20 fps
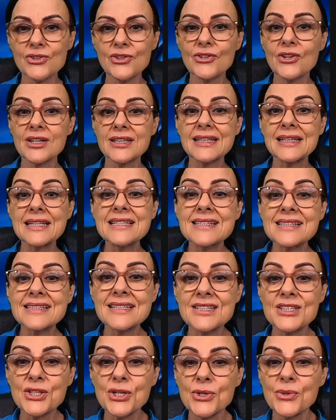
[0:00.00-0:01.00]
You can
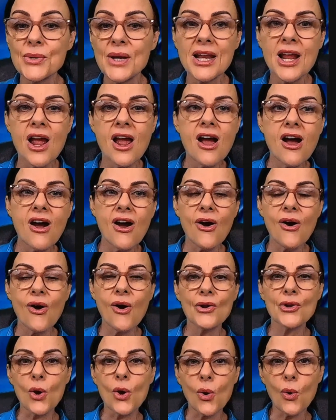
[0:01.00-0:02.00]
listen to it
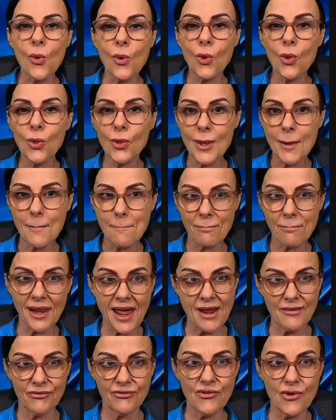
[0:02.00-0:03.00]
on all
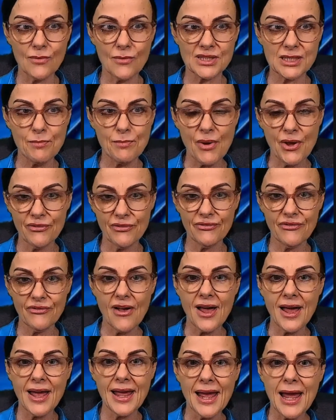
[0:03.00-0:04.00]
platforms,
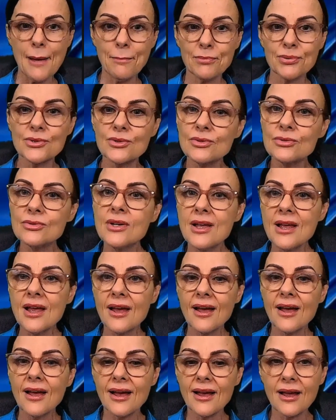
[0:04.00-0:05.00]
Spotify, Apple,
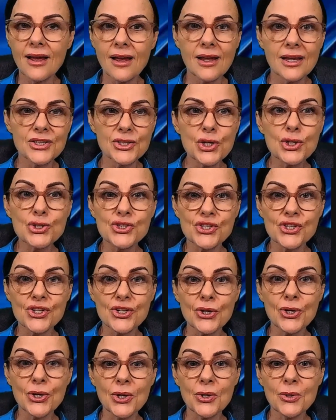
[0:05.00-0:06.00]

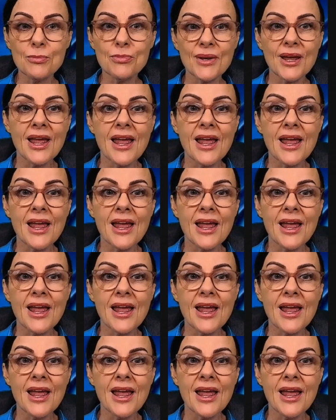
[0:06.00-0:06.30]
YouTube,